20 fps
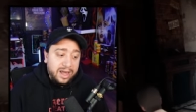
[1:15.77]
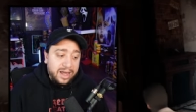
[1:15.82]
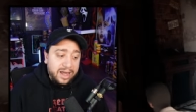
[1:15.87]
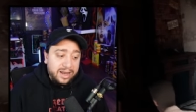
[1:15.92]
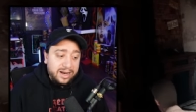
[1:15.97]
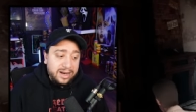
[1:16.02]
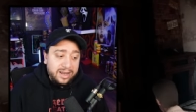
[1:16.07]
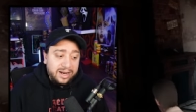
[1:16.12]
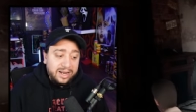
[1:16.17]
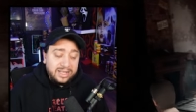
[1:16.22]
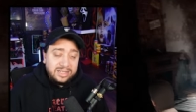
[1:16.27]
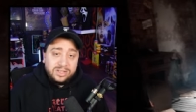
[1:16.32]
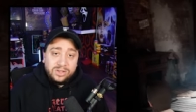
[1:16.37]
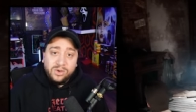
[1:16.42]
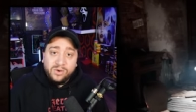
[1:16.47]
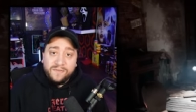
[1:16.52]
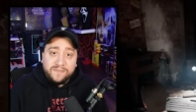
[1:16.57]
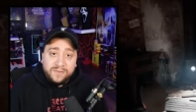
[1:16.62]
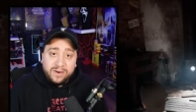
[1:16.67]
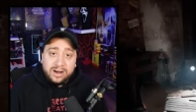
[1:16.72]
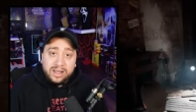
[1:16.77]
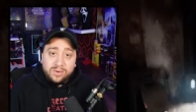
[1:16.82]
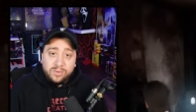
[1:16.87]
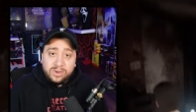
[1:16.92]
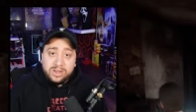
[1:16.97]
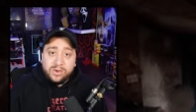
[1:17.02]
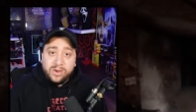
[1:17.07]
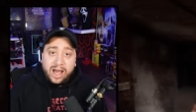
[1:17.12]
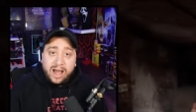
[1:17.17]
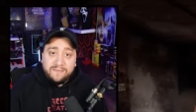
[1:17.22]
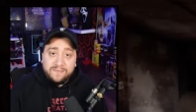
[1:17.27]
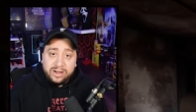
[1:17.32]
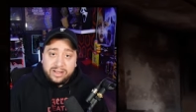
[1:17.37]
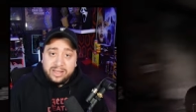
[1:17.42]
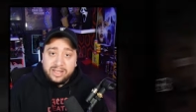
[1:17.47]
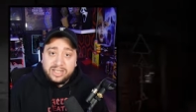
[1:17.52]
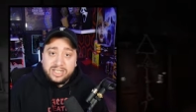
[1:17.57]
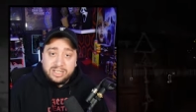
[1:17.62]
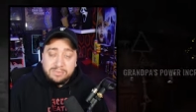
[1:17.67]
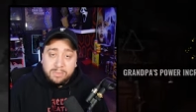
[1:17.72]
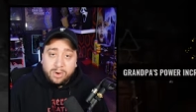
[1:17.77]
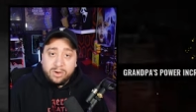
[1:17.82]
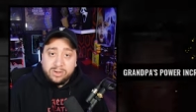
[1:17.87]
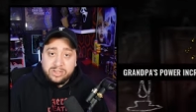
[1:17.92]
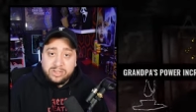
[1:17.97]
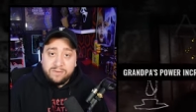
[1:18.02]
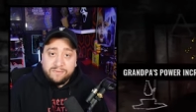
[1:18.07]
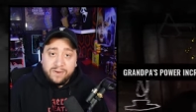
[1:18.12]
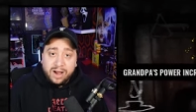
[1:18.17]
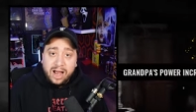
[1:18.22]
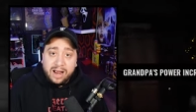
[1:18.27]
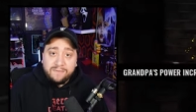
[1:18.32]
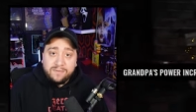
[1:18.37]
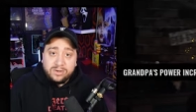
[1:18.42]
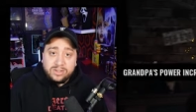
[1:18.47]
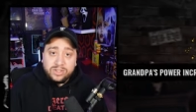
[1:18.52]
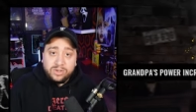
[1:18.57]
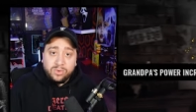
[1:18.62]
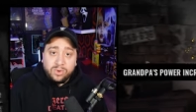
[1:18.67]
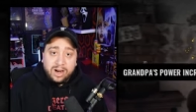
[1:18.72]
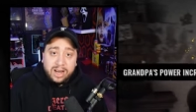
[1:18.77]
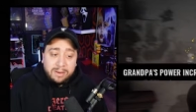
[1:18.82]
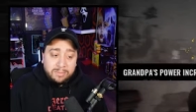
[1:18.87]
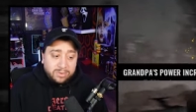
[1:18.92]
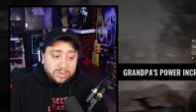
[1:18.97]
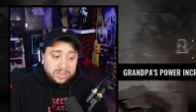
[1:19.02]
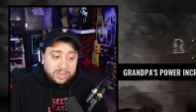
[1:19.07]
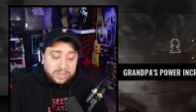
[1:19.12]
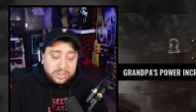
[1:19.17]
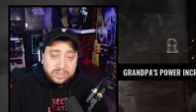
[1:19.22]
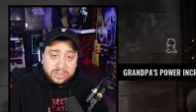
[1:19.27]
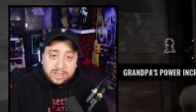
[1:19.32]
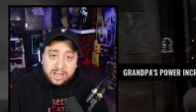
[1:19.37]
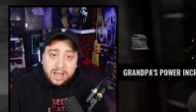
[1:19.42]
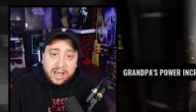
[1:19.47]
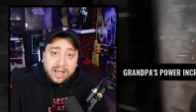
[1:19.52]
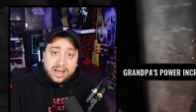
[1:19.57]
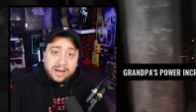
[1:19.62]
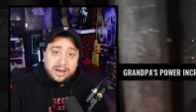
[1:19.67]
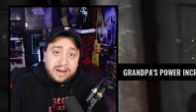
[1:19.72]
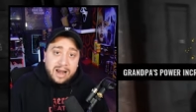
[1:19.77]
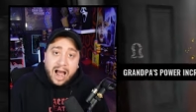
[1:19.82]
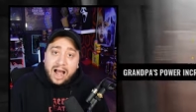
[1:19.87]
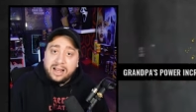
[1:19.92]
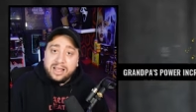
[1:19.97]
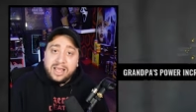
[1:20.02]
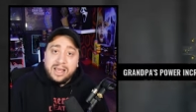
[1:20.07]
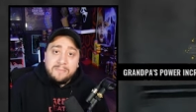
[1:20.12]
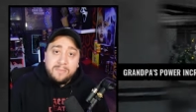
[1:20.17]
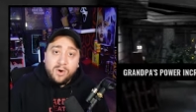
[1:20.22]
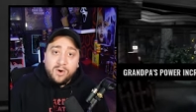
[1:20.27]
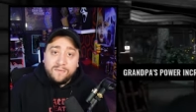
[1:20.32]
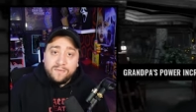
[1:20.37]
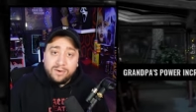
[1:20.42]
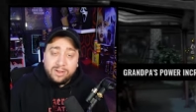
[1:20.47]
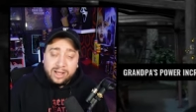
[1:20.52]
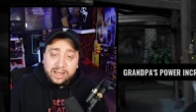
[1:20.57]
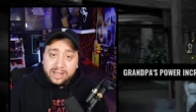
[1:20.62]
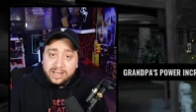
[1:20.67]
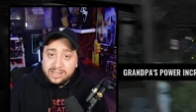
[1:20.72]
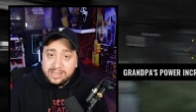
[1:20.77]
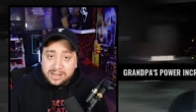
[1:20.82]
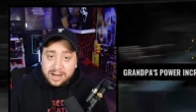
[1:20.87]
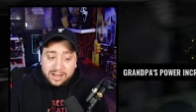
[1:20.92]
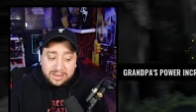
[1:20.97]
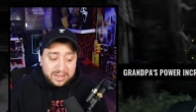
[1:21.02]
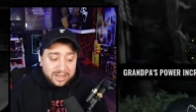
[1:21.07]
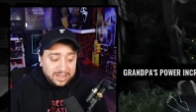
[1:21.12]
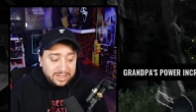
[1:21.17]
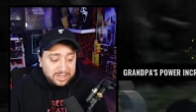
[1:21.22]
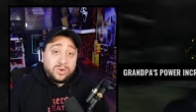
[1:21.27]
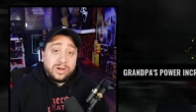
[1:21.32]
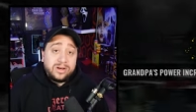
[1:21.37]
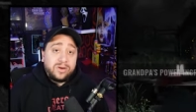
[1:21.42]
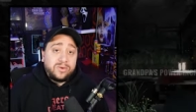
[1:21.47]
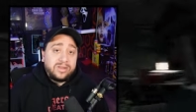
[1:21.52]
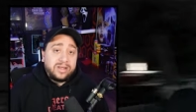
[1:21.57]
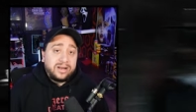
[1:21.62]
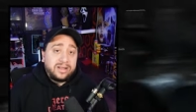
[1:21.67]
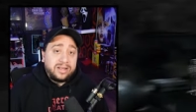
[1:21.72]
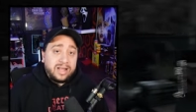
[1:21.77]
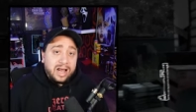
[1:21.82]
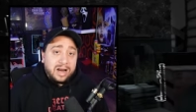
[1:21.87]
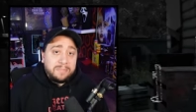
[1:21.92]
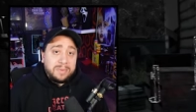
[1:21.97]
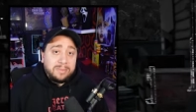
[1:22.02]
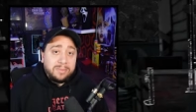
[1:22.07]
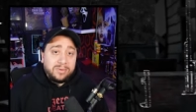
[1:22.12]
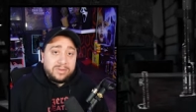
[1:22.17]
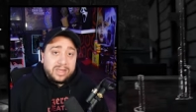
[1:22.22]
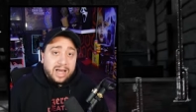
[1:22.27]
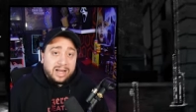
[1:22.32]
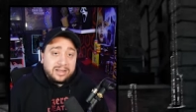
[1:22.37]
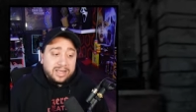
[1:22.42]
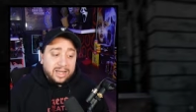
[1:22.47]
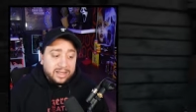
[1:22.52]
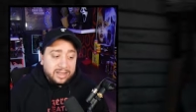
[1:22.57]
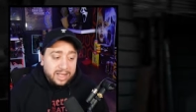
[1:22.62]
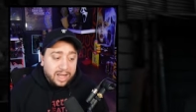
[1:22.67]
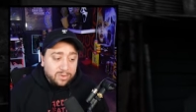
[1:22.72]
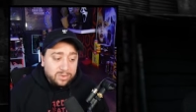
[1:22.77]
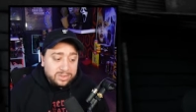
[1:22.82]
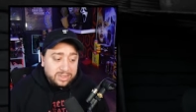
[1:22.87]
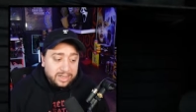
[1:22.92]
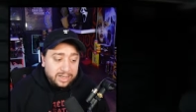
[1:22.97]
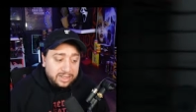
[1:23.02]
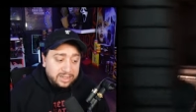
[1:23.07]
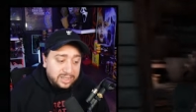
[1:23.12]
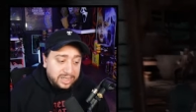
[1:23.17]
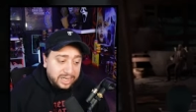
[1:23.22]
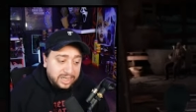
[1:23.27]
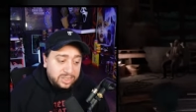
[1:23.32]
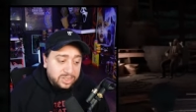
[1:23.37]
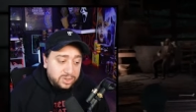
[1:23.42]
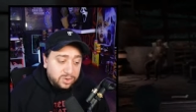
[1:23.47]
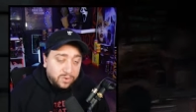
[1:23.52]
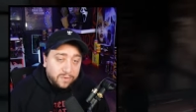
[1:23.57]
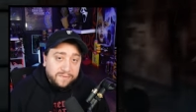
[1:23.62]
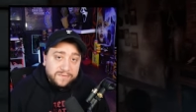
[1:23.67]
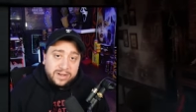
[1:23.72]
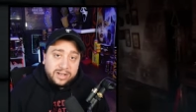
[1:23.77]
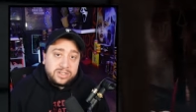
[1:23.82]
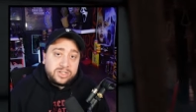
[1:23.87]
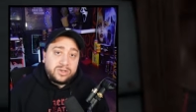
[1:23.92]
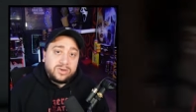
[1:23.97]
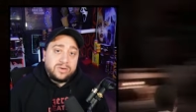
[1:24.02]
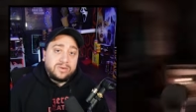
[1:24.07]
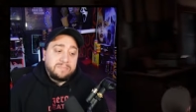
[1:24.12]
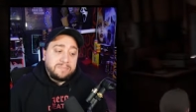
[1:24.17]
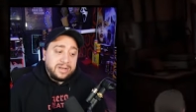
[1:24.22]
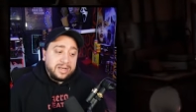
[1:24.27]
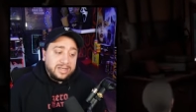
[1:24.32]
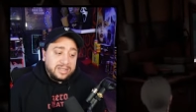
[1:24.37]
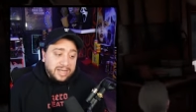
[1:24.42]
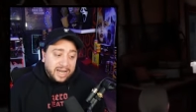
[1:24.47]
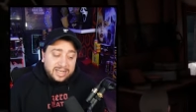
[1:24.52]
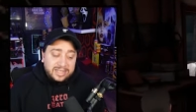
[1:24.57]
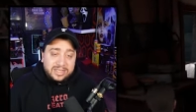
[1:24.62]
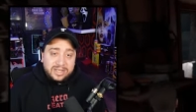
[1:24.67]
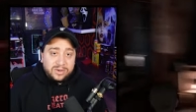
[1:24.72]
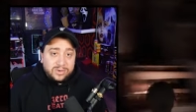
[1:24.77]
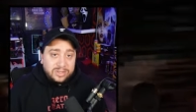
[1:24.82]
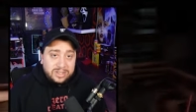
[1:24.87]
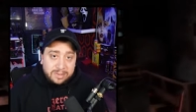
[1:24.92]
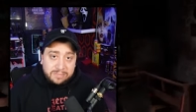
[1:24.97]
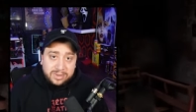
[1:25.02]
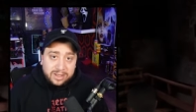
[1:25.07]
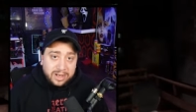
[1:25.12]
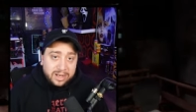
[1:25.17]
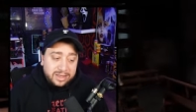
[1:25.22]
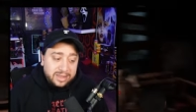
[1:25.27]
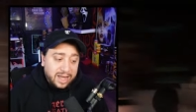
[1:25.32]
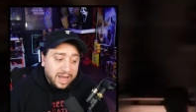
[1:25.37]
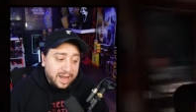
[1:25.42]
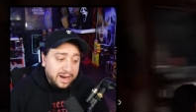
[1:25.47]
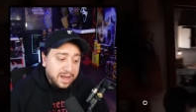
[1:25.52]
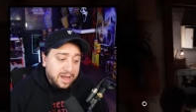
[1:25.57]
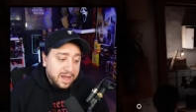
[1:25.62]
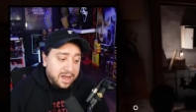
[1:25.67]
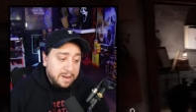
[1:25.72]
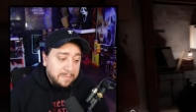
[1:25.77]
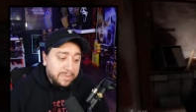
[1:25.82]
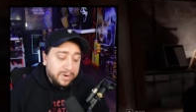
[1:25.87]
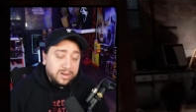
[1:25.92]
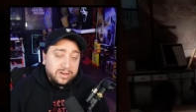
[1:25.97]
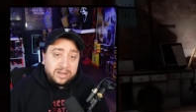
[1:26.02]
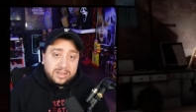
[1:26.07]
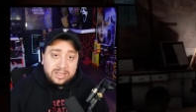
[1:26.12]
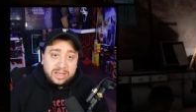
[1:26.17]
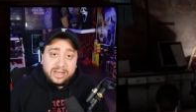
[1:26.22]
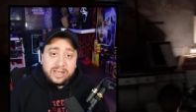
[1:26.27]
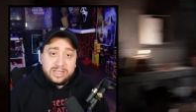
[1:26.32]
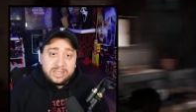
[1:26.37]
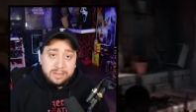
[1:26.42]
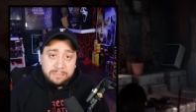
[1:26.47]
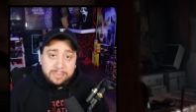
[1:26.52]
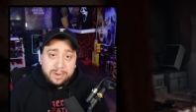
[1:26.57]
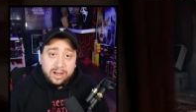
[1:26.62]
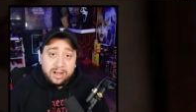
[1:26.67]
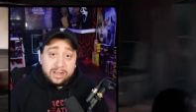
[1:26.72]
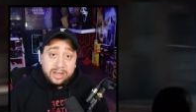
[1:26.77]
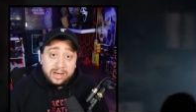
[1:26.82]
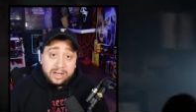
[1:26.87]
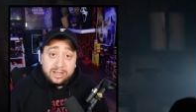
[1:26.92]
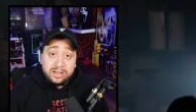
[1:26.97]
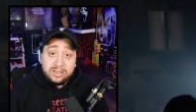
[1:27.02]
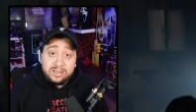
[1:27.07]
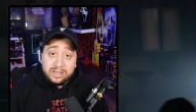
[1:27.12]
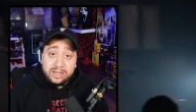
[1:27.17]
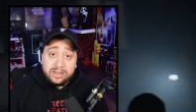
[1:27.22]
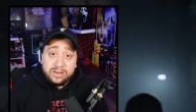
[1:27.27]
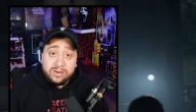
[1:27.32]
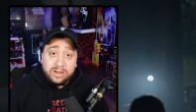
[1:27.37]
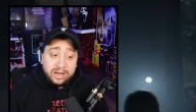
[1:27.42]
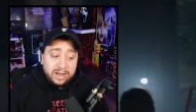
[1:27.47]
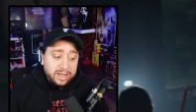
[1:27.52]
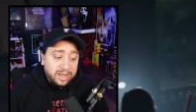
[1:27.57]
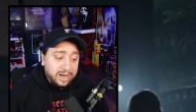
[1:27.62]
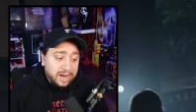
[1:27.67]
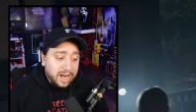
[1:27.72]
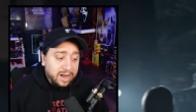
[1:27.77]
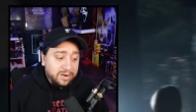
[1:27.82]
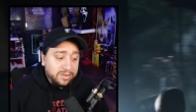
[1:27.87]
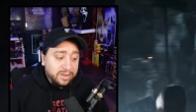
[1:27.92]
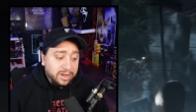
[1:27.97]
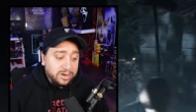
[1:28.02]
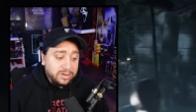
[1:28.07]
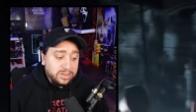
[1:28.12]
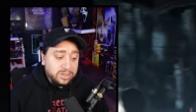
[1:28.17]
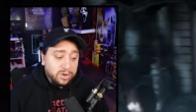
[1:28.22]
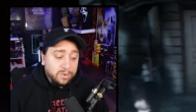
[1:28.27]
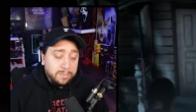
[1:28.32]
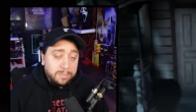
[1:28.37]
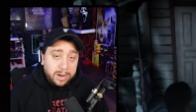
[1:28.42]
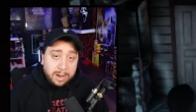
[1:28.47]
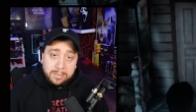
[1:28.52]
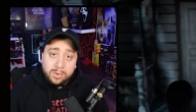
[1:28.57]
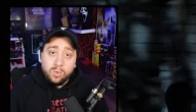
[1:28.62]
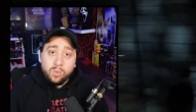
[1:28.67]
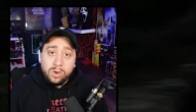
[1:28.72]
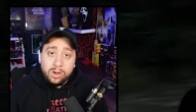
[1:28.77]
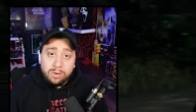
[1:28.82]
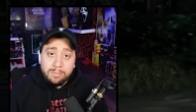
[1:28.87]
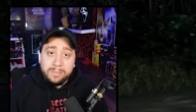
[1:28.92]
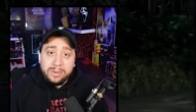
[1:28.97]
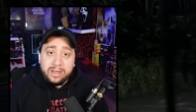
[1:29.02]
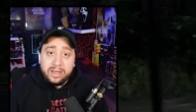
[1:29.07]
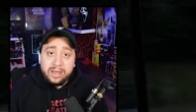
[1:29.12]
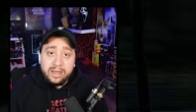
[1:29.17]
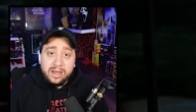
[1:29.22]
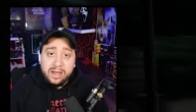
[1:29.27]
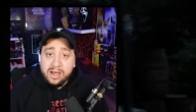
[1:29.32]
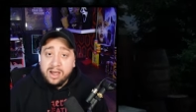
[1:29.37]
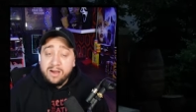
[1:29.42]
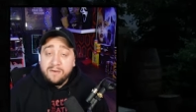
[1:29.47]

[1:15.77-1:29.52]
and it is a little funny when you have like these small survivors who are able to just knock him over like he's nothing. So I know that a lot of people thought that that was an intentional feature being tested or something like that, but it looks like it's a bug and it looks like they're getting it out of there. So Bubba will be